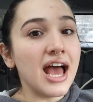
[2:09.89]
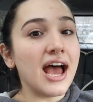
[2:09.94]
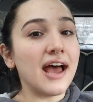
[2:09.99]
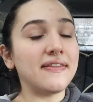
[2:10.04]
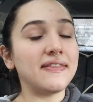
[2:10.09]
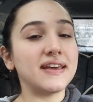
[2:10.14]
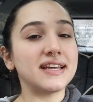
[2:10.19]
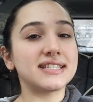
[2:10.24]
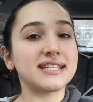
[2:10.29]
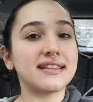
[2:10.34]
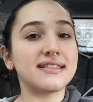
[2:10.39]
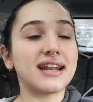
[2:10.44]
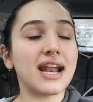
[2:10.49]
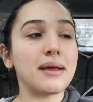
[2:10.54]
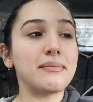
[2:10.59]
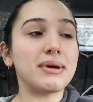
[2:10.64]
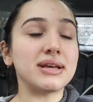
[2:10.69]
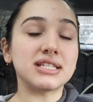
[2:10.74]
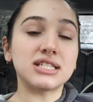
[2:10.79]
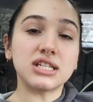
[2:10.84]
and they said that
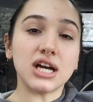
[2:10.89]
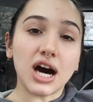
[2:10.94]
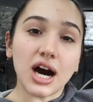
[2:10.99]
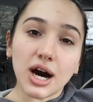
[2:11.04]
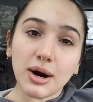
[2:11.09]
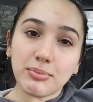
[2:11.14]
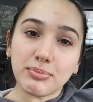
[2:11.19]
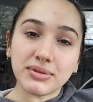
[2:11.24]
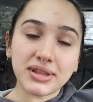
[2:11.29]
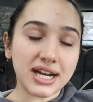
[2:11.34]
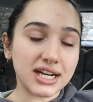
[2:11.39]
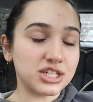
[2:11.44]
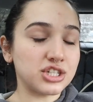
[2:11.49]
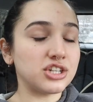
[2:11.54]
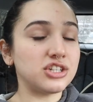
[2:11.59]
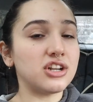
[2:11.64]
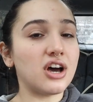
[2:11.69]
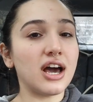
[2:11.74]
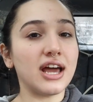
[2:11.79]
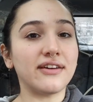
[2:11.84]
I messed up, that I
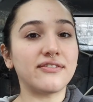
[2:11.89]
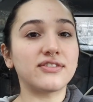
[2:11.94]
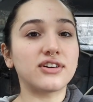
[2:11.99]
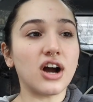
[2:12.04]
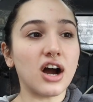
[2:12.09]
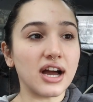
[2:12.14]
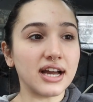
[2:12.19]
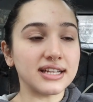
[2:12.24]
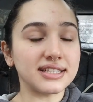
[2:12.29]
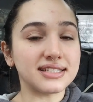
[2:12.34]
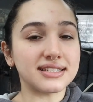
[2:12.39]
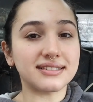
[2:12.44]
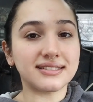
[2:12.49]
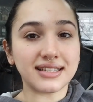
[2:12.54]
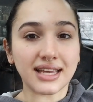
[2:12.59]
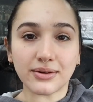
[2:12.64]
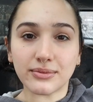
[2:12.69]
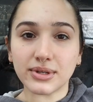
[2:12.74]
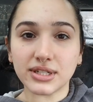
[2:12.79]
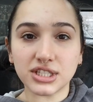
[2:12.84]
should not have gotten
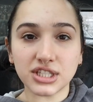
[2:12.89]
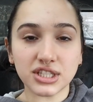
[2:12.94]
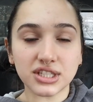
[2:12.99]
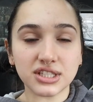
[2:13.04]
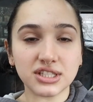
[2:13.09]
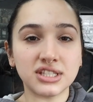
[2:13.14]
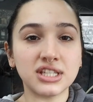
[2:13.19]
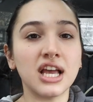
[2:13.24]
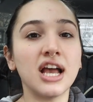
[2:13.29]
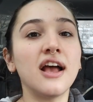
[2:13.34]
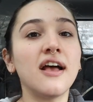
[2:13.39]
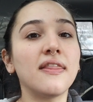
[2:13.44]
sandwiches.